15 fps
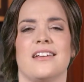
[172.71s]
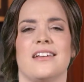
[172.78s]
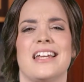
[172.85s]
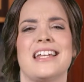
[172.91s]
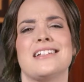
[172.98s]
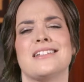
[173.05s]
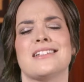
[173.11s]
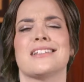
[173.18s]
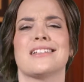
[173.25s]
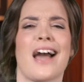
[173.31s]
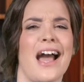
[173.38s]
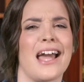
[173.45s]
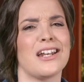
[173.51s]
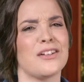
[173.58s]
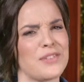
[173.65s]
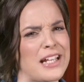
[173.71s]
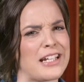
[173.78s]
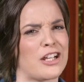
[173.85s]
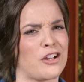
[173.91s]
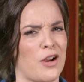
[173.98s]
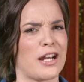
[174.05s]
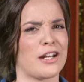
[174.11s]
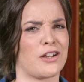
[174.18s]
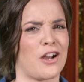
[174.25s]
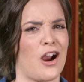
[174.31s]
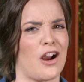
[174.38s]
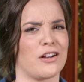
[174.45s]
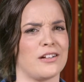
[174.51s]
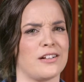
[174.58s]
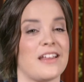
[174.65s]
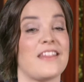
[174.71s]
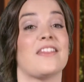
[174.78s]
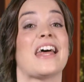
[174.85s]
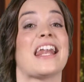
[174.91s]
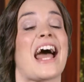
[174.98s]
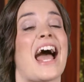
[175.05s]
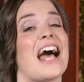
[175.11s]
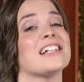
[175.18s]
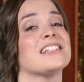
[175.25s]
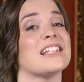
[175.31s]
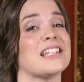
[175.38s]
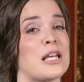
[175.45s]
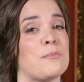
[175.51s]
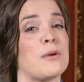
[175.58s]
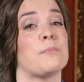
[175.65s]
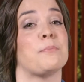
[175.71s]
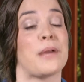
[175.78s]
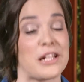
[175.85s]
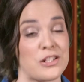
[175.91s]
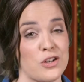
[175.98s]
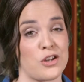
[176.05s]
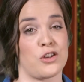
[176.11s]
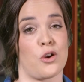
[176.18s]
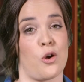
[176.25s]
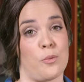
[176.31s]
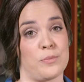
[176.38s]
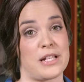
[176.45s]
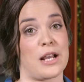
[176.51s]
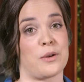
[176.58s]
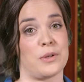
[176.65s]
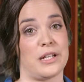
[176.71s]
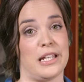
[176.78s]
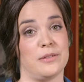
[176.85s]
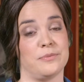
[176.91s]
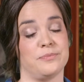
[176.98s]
It's kind of like a credit card that has a limit based on your home's equity.